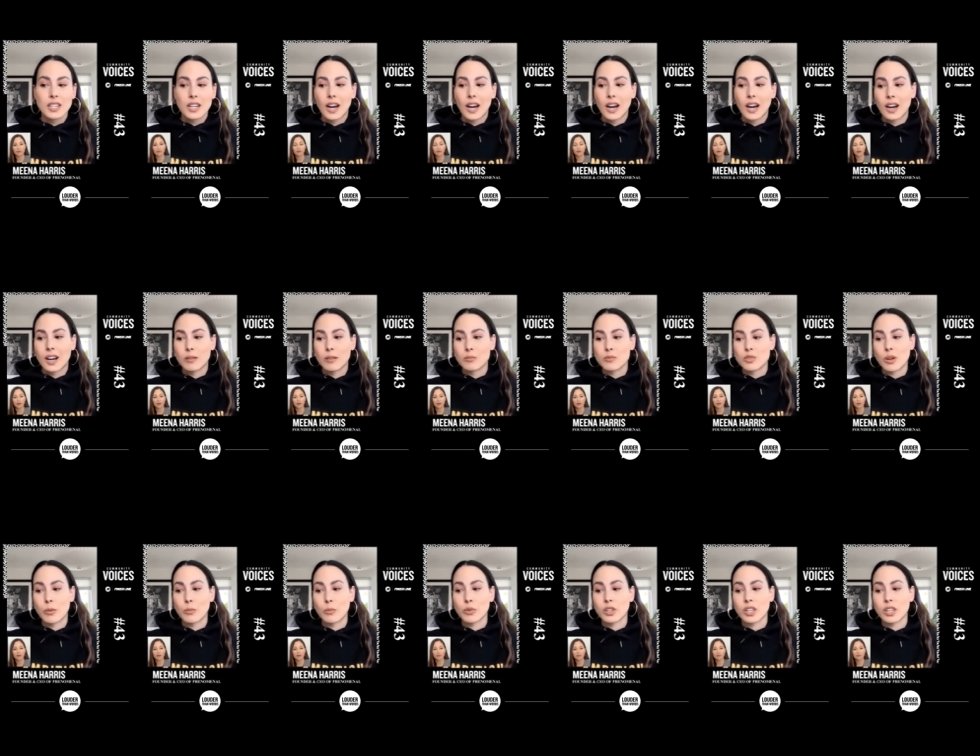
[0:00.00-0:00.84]
Um, so
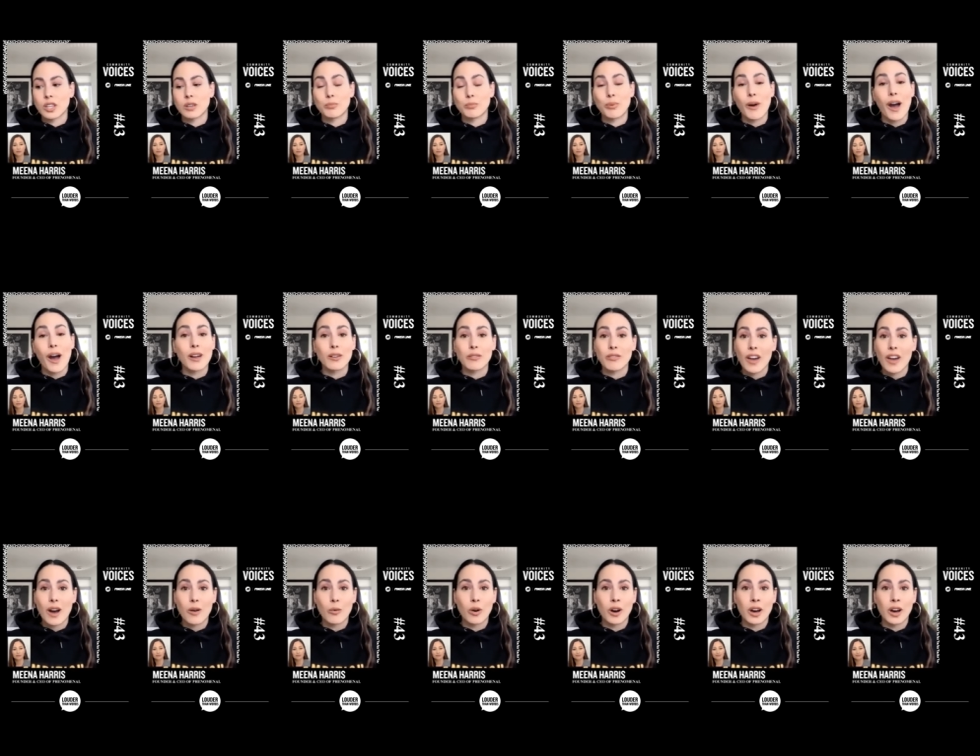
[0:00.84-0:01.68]
I'm really proud of
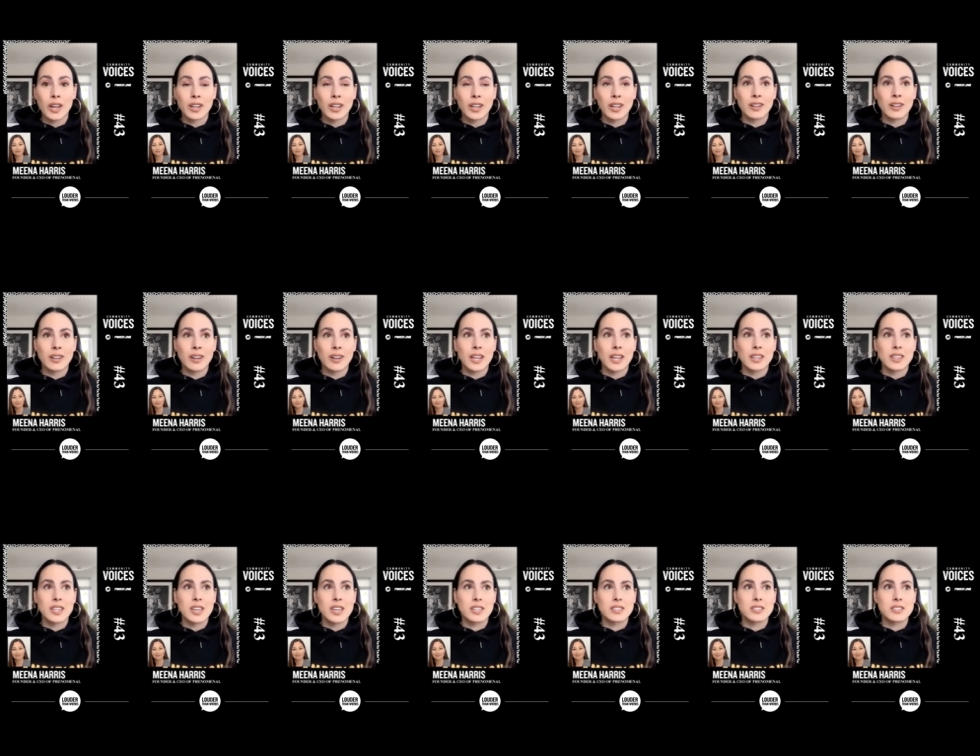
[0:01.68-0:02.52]
that one. And I
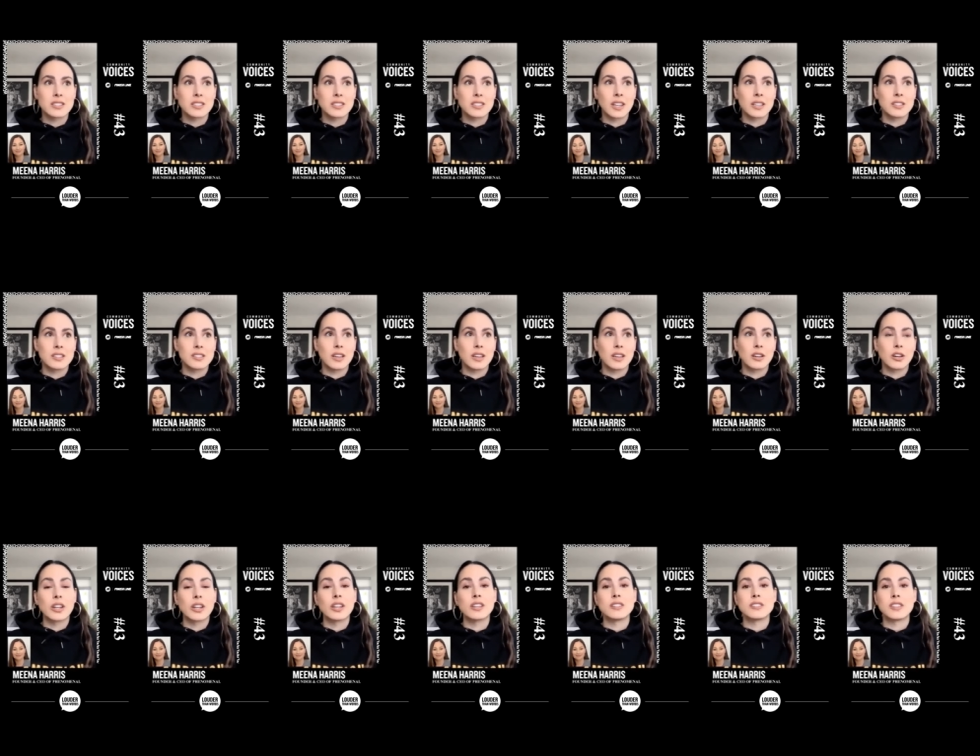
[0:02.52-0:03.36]
think it's an ex a
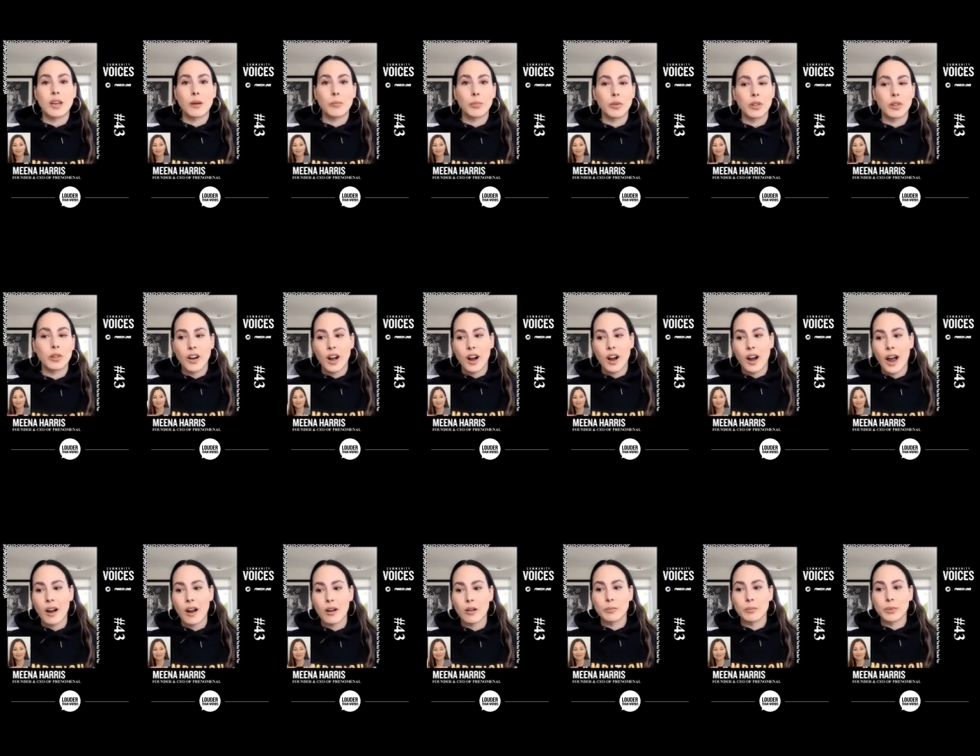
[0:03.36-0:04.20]
good example of
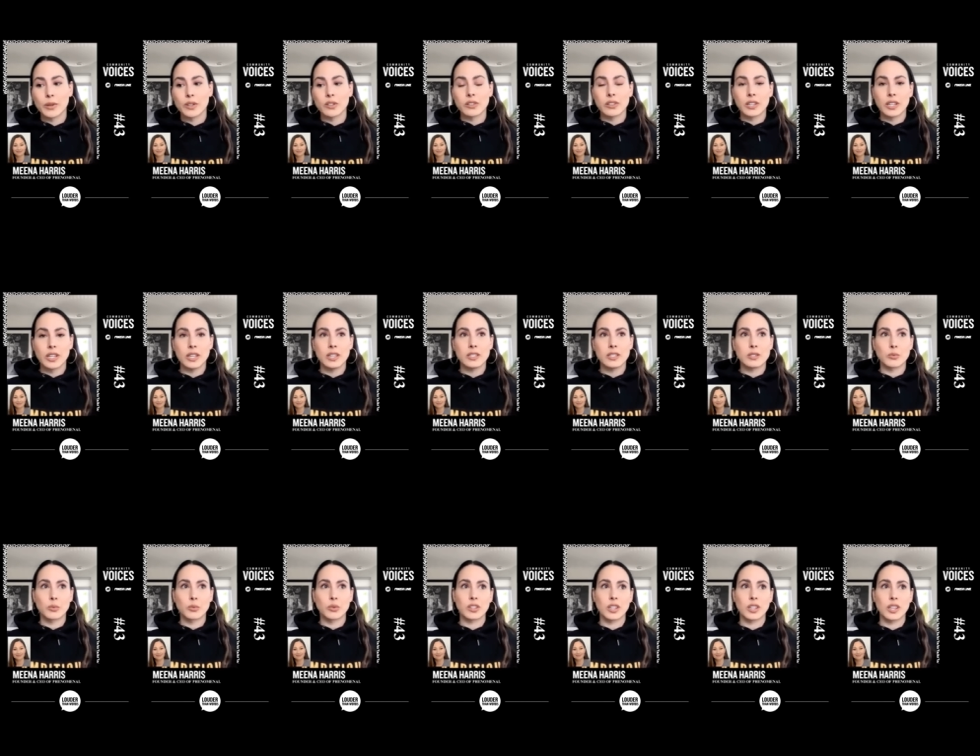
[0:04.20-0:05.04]
our ability
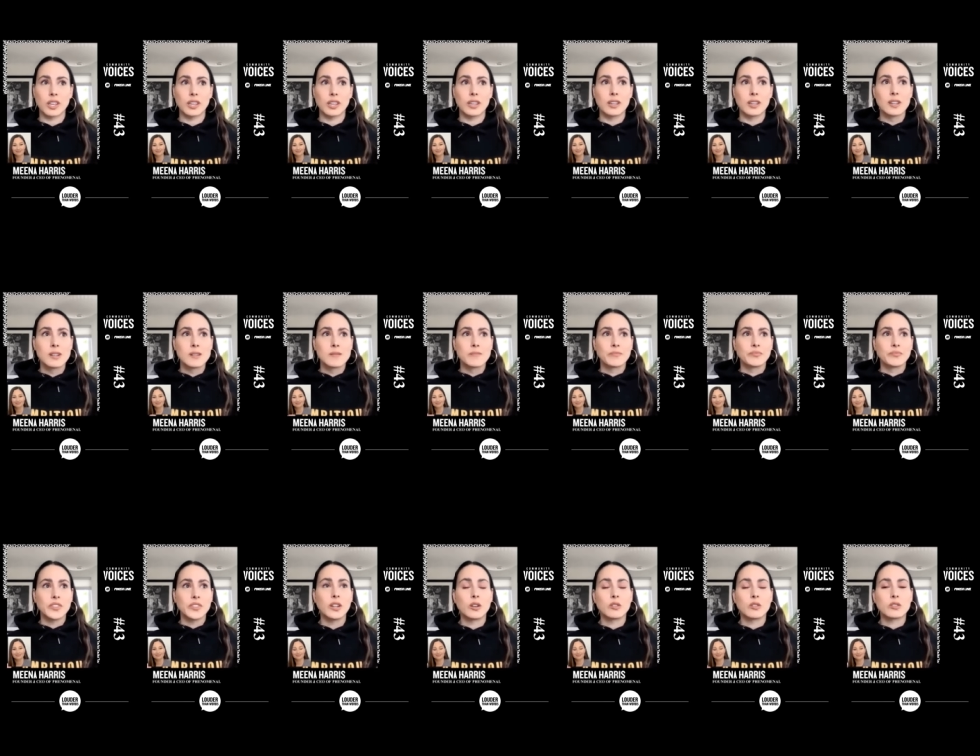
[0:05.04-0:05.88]
to really,
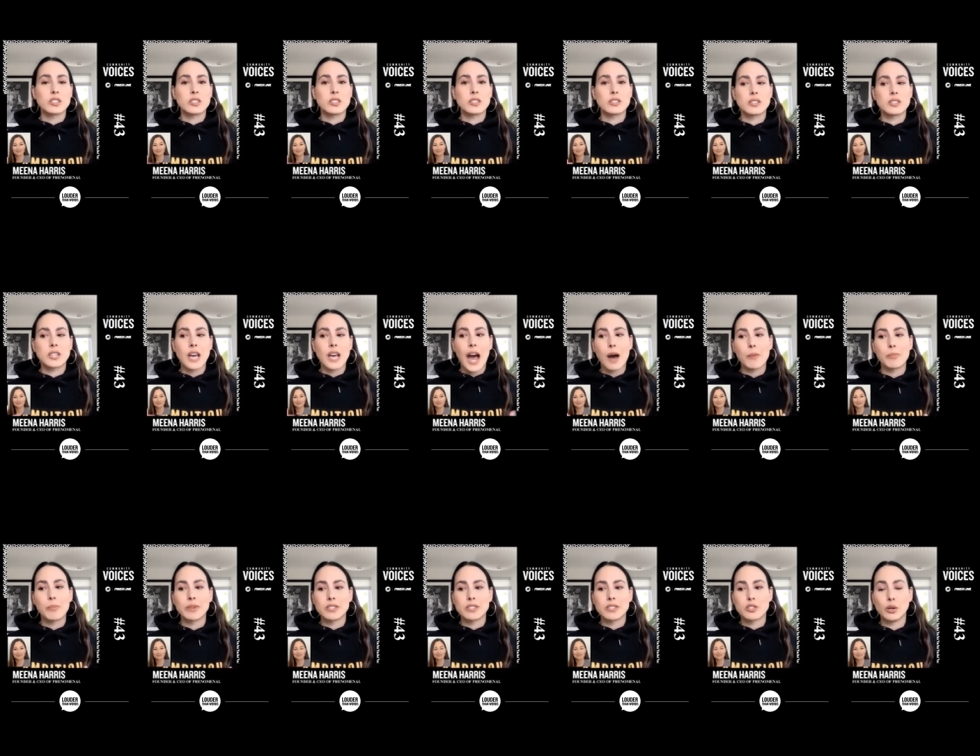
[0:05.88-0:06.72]
you know,
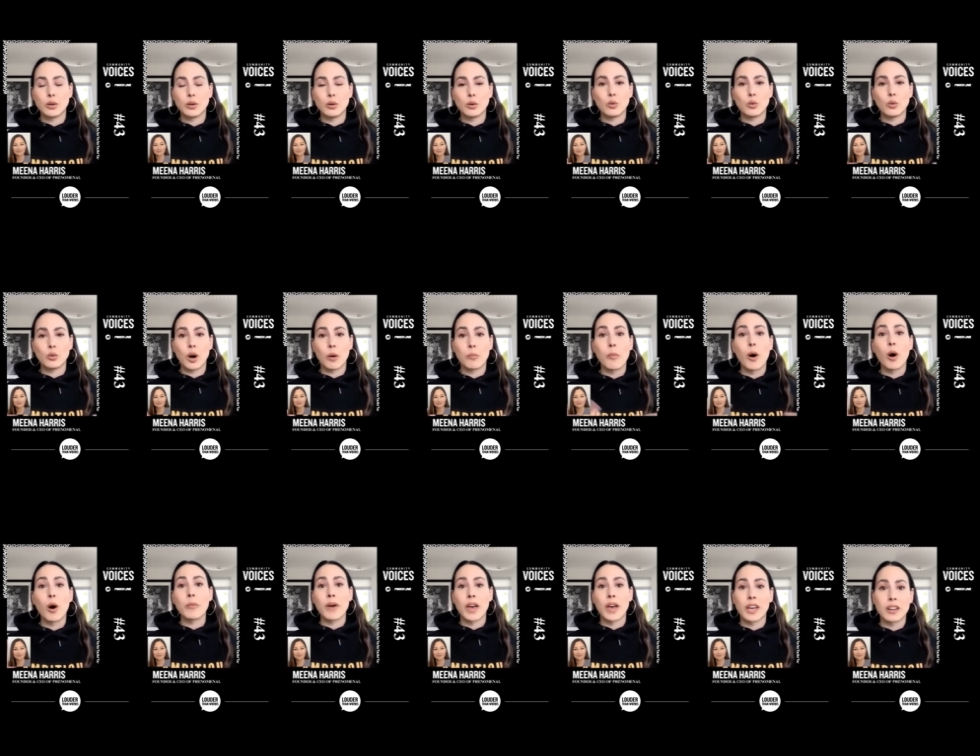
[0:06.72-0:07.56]
tap into a
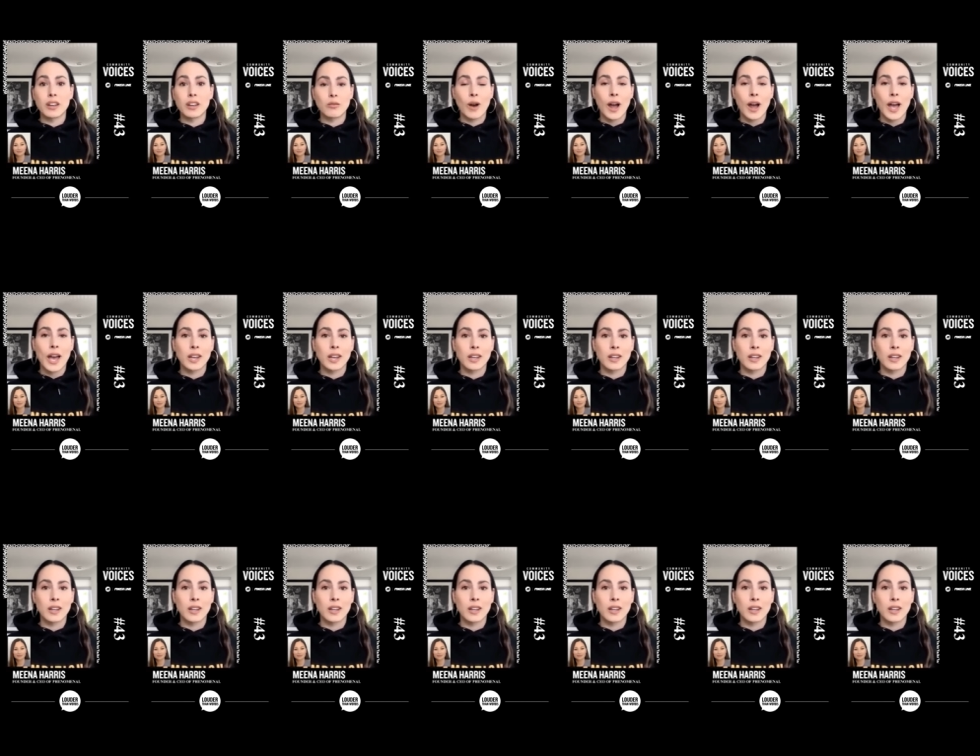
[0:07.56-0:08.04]
moment, right?